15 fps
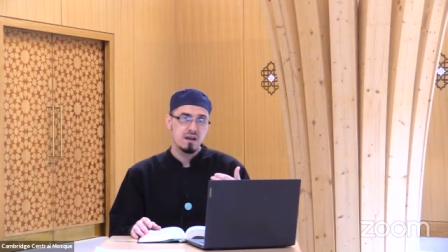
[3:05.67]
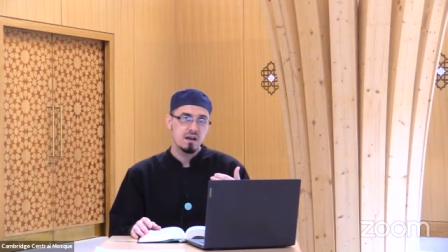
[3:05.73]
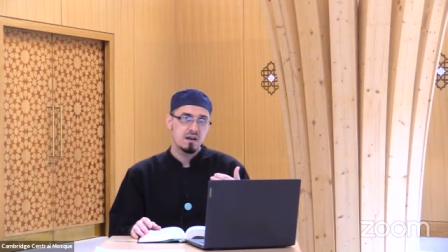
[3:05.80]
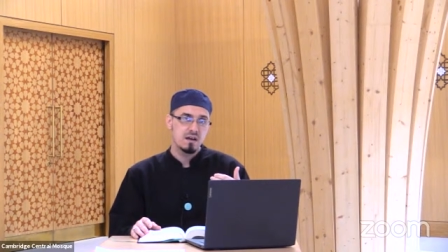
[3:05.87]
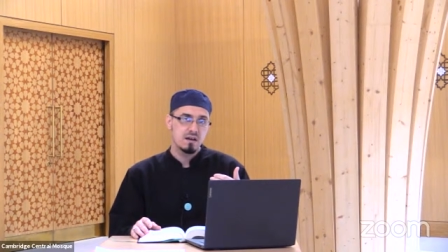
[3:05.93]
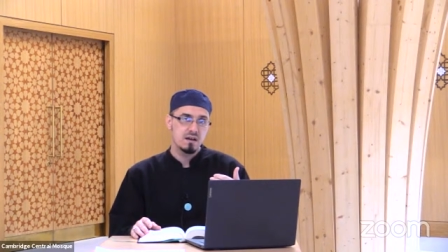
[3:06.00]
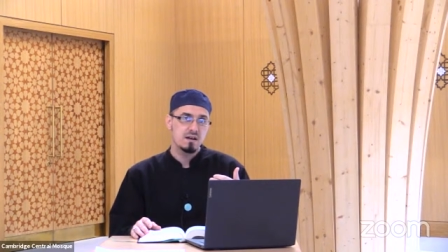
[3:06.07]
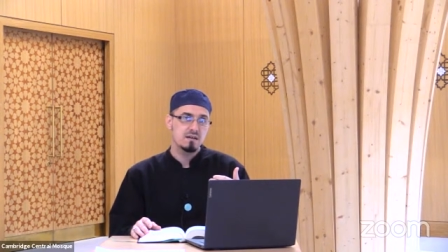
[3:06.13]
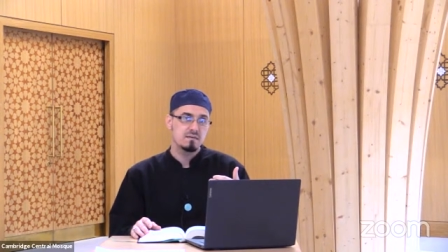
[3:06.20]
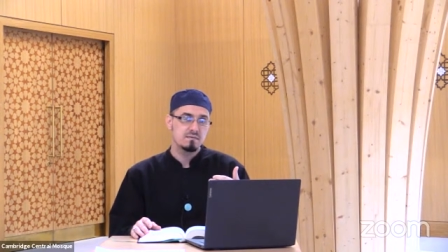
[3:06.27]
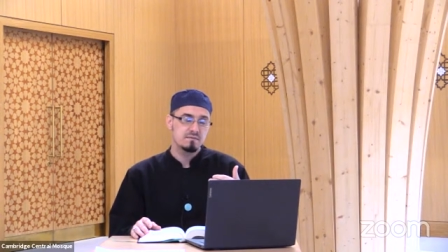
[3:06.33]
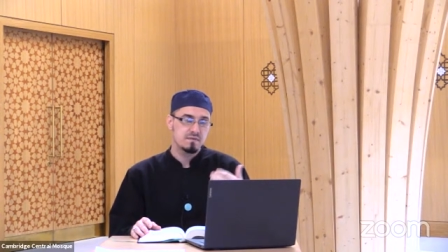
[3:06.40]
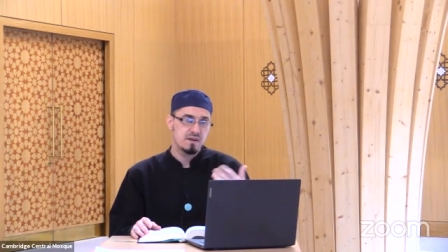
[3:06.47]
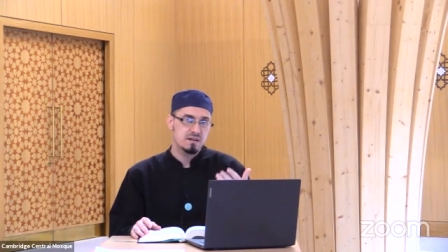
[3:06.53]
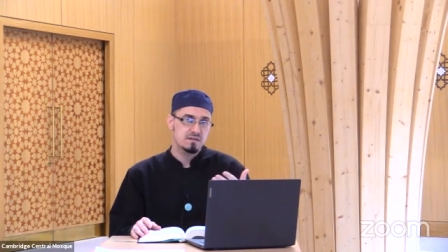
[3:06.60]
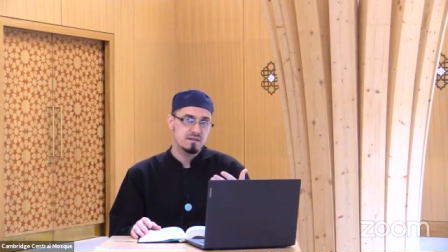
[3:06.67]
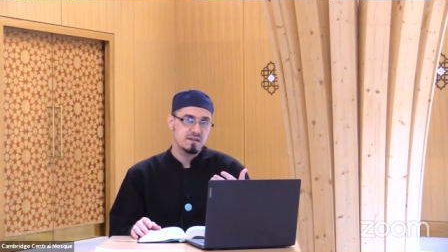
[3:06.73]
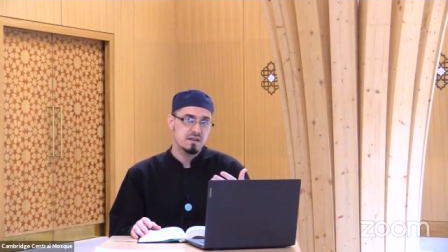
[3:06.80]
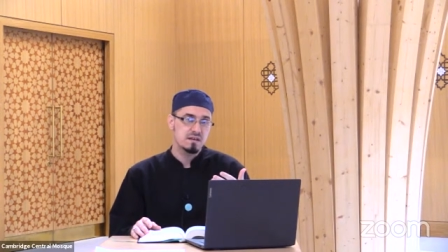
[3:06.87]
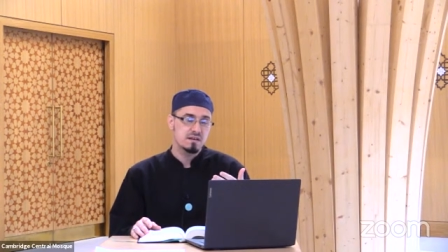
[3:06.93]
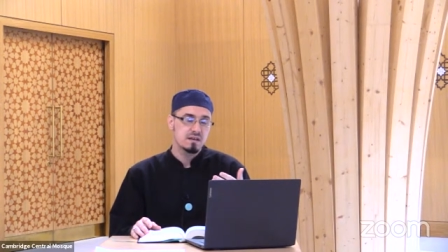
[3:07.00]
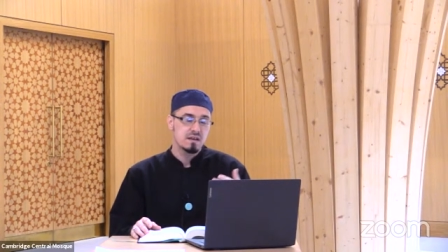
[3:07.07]
uh,
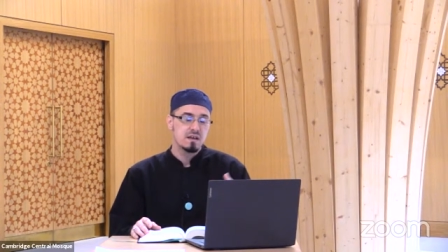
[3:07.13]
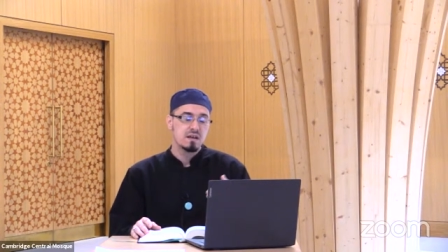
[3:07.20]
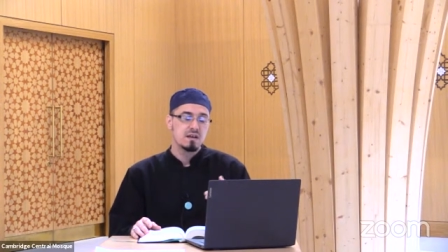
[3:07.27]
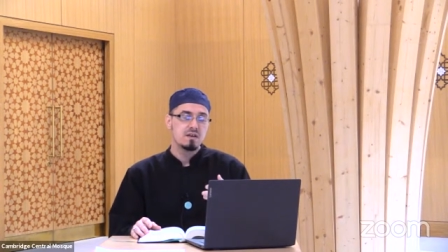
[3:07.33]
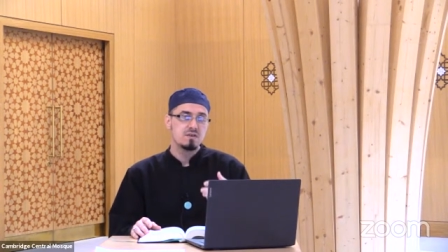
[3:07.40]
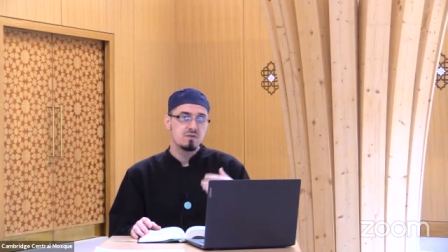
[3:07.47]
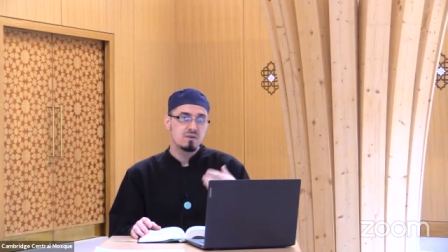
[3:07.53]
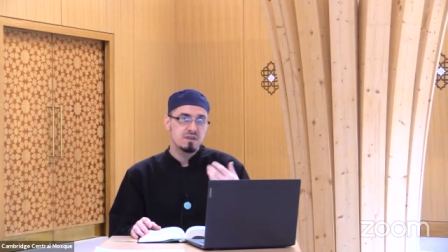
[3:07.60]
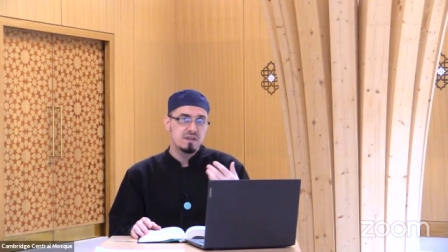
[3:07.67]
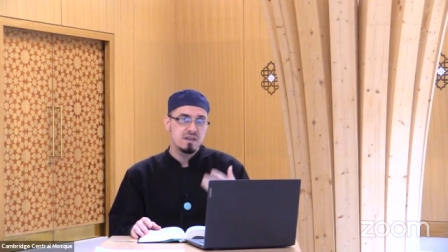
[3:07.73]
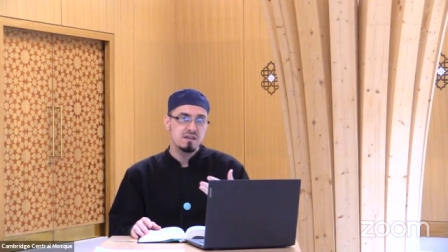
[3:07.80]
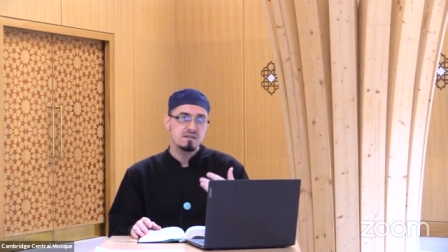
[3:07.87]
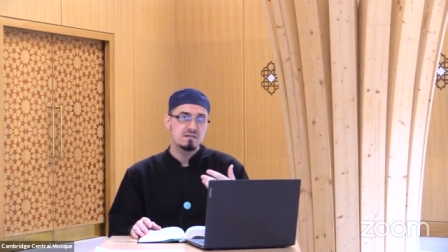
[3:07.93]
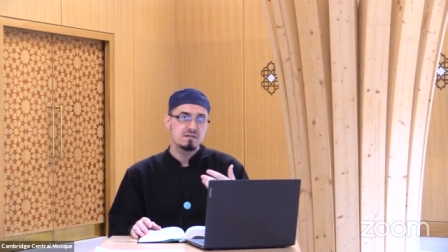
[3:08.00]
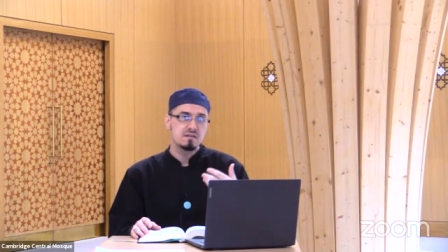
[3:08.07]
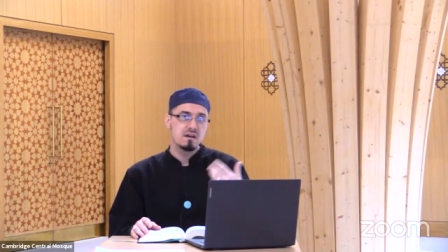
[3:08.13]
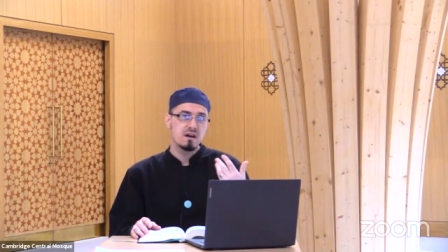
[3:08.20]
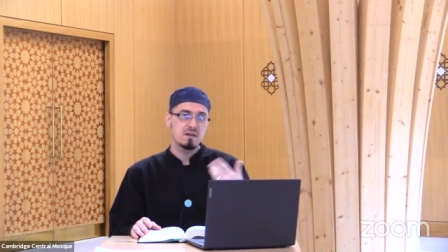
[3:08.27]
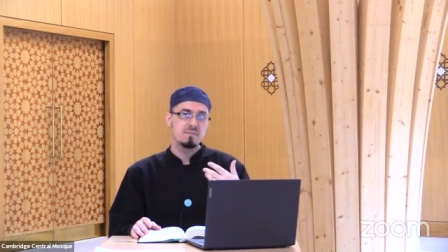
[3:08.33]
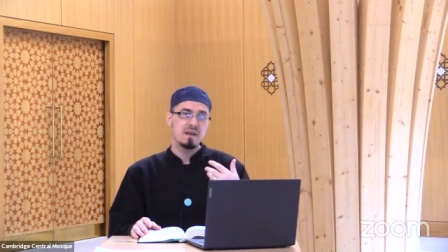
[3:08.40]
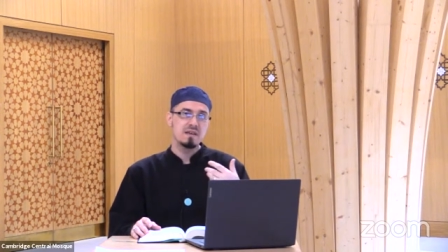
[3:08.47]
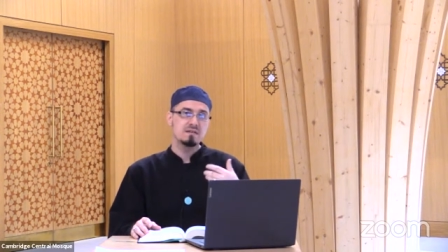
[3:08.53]
fasting, your deeds
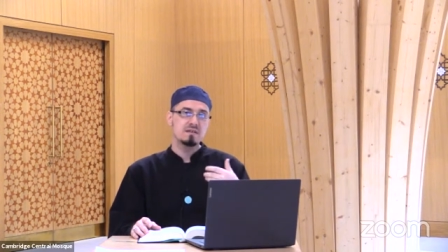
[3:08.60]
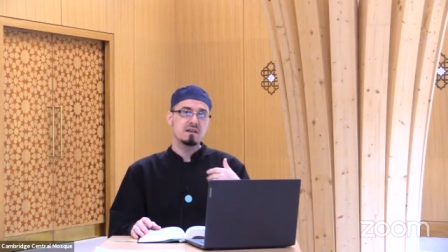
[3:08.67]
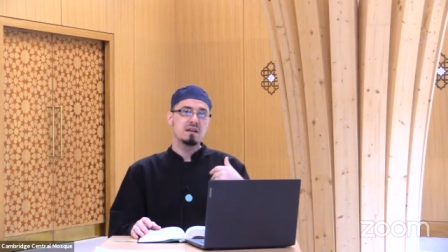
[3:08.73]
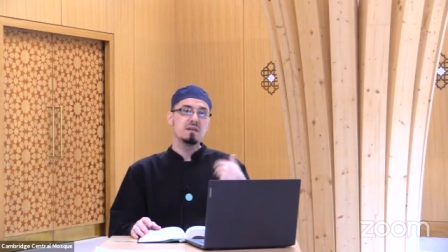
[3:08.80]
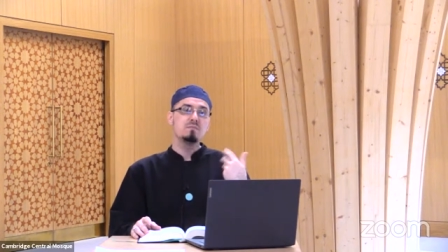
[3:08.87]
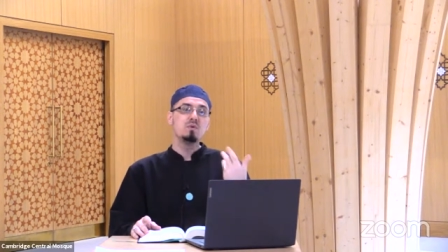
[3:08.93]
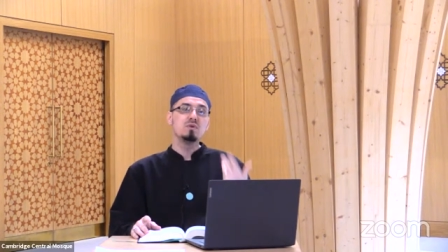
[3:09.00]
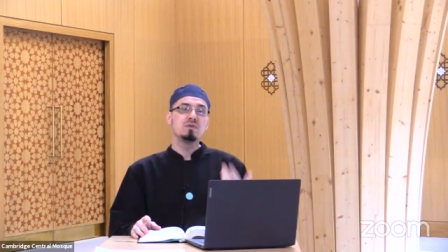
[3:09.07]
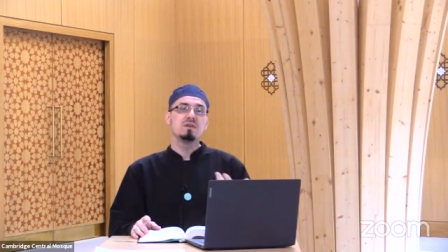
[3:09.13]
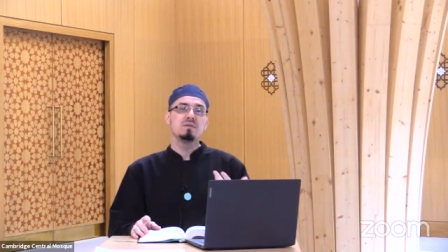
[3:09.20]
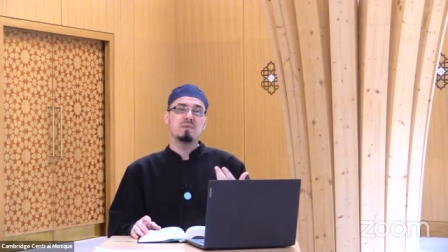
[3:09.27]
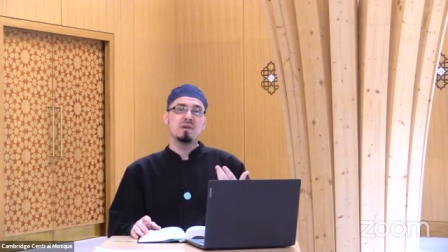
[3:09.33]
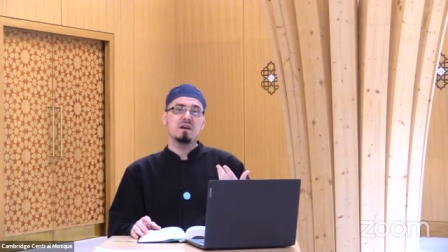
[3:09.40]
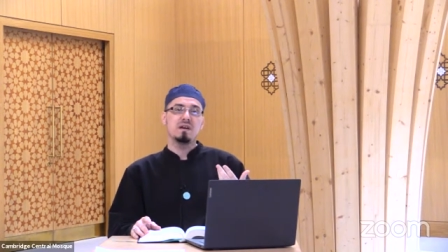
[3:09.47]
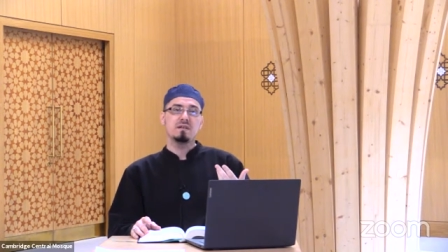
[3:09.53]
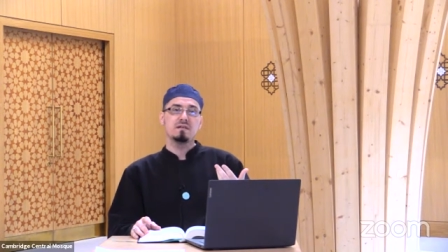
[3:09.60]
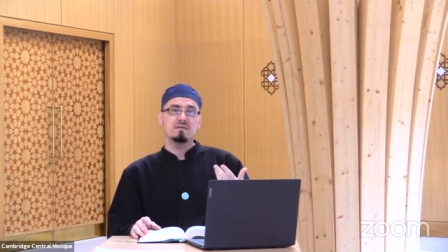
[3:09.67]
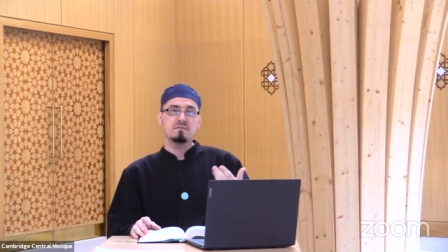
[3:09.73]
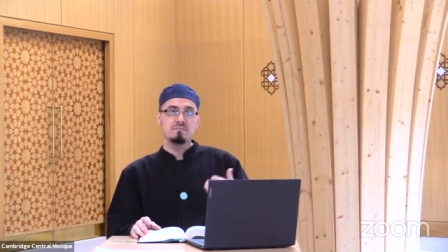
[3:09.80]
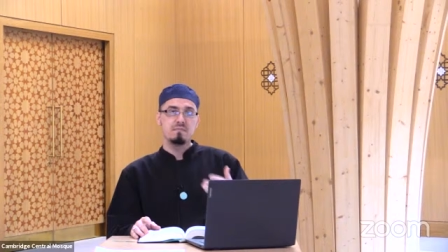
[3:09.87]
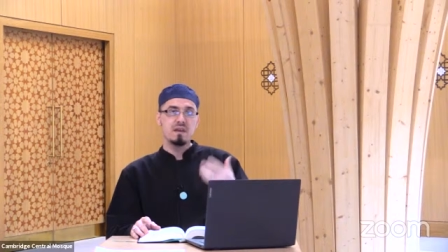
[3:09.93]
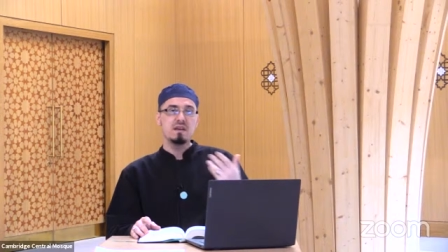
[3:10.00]
are basically multiplied
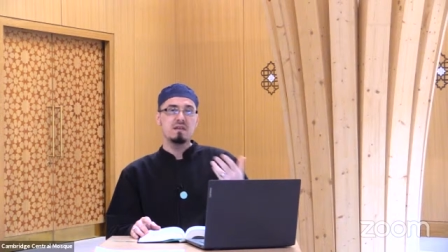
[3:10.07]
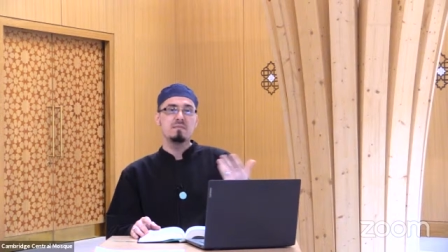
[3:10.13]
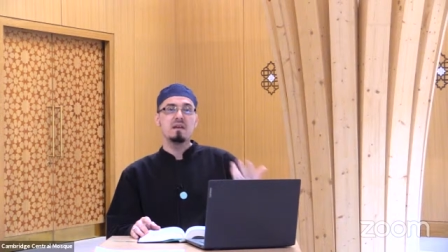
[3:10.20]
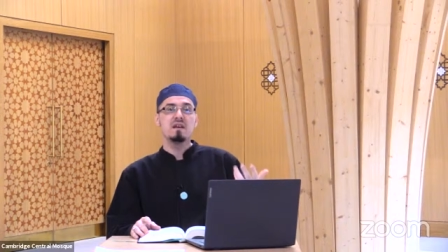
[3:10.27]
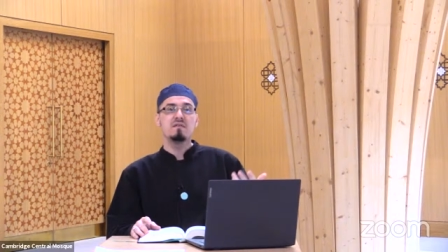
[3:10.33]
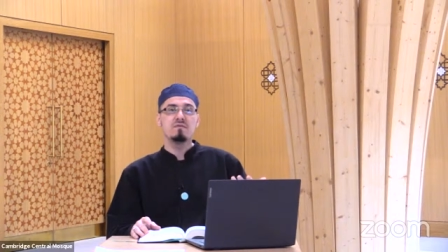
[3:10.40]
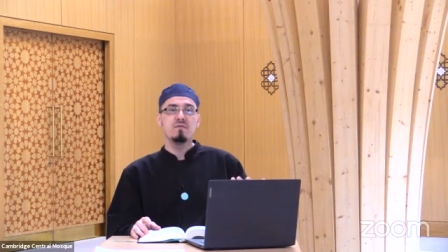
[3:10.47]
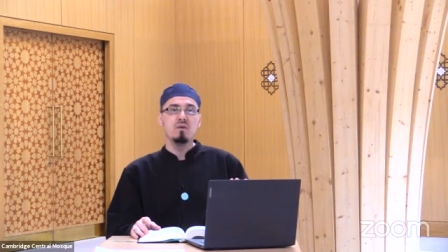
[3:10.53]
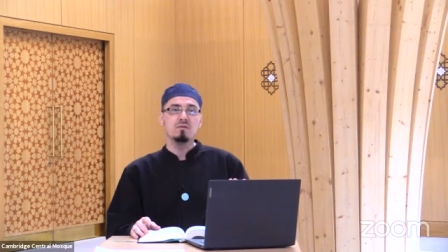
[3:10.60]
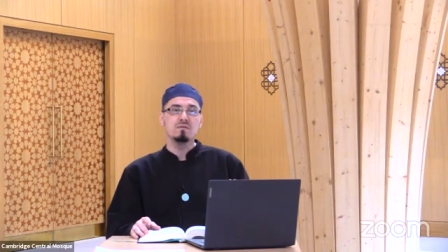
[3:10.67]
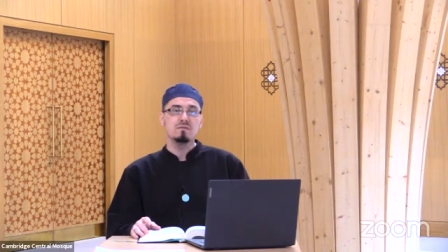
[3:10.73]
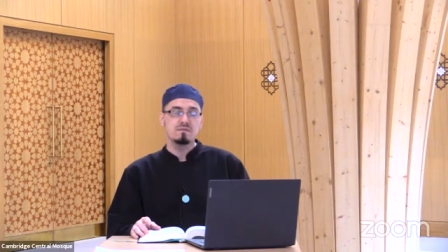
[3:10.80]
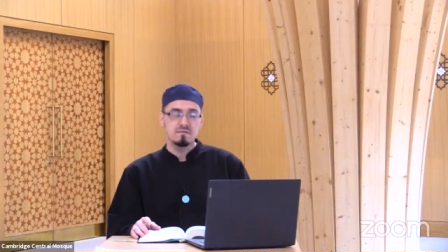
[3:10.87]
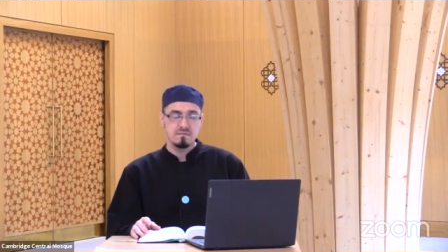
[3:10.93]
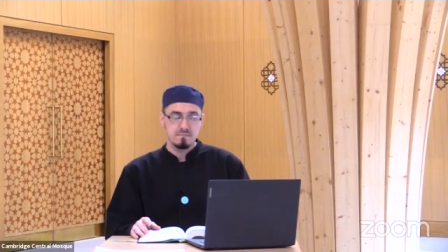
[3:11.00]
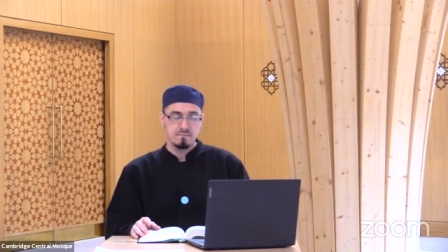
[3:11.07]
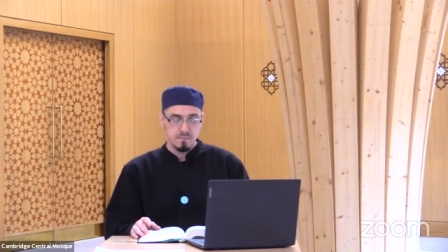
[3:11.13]
many, many folds,